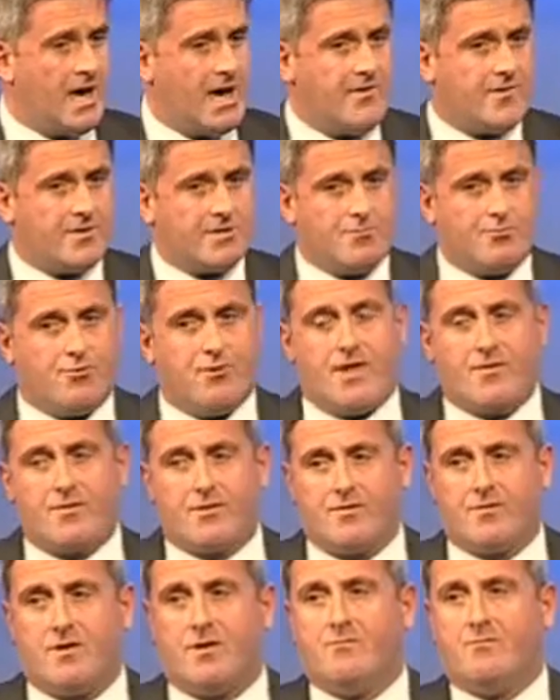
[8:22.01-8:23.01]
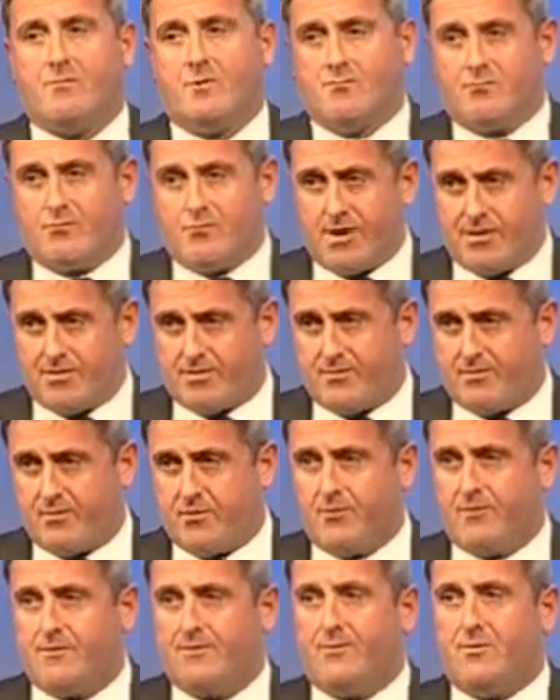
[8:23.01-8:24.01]
and there's a breadth of government, breadth of
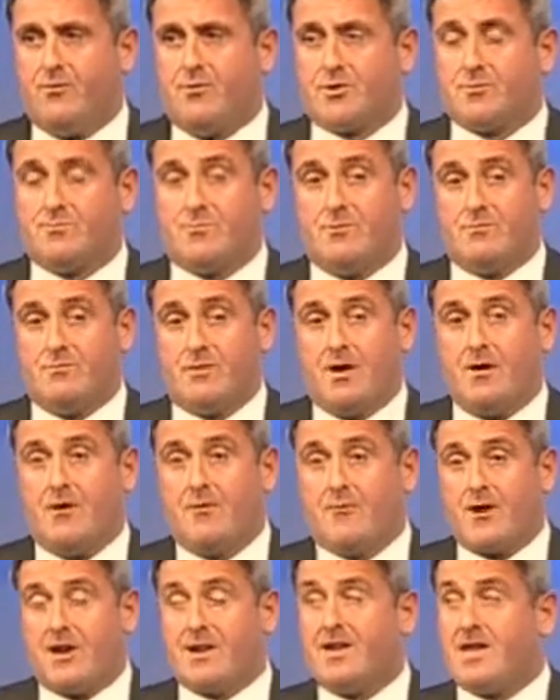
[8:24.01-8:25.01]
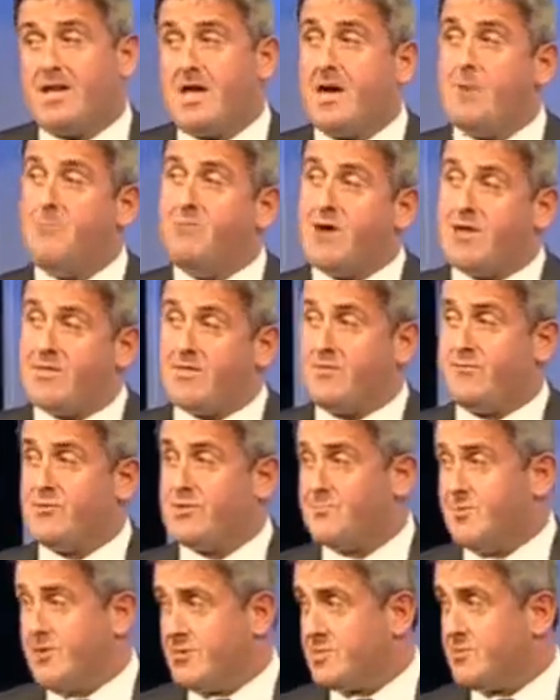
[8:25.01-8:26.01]
law enforcement, frankly a breadth of
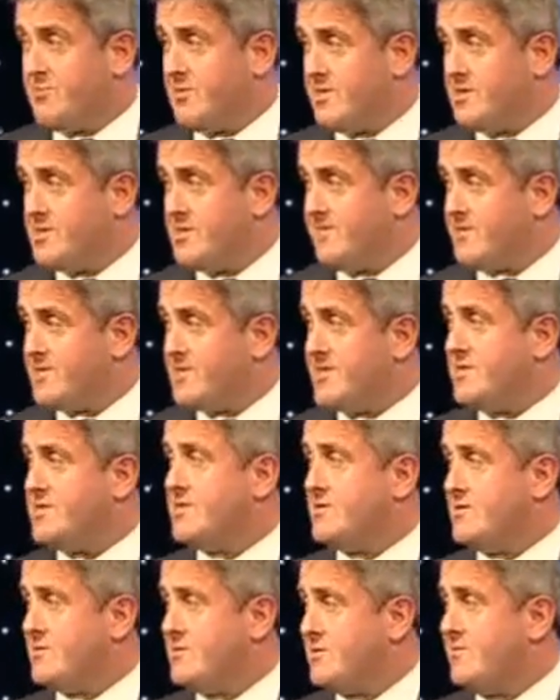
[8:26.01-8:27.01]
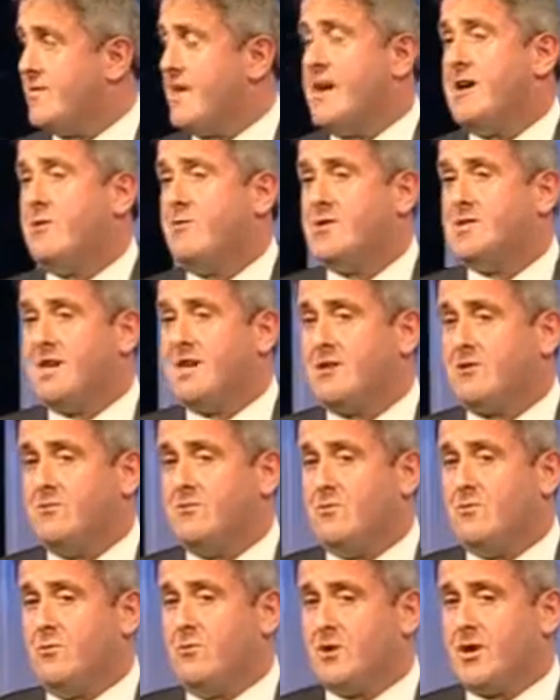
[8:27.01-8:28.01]
responsibility for citizens for how we
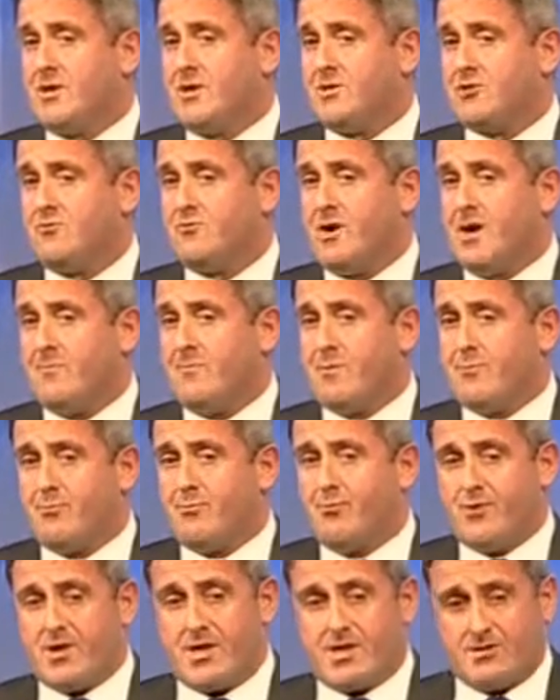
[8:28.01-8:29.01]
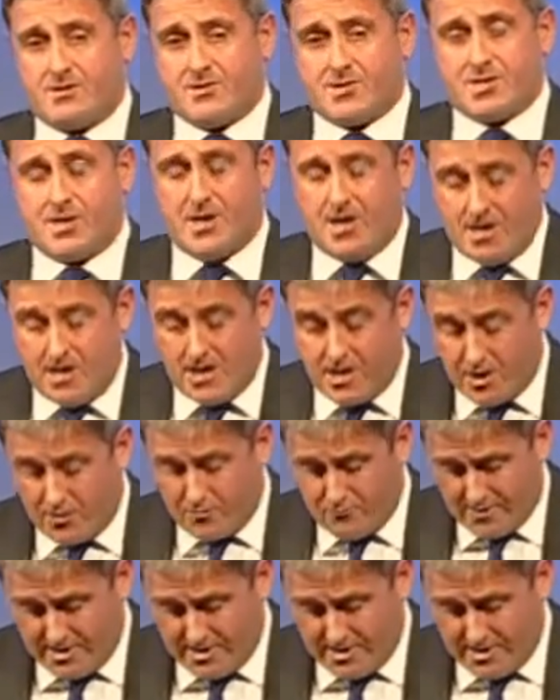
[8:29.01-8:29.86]
tackle organised crime that brings a